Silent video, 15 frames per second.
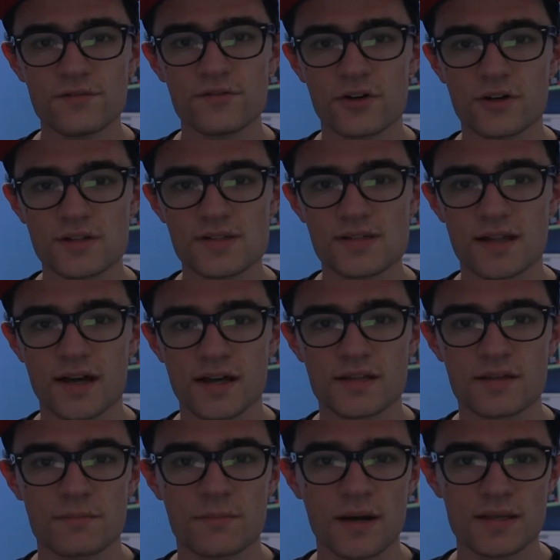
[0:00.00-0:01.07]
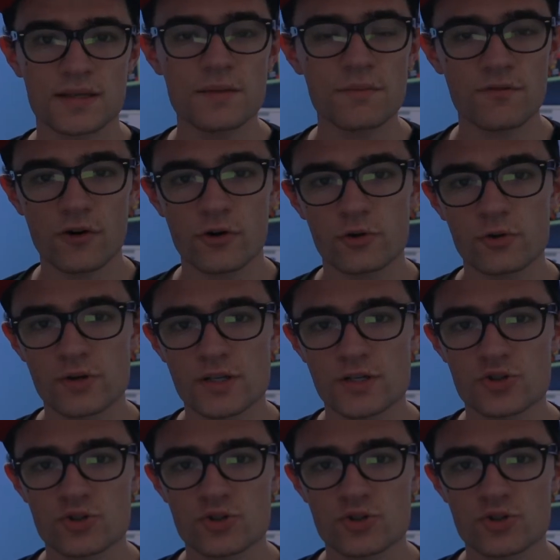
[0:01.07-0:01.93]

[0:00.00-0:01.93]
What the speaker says: for this light, my tip for you is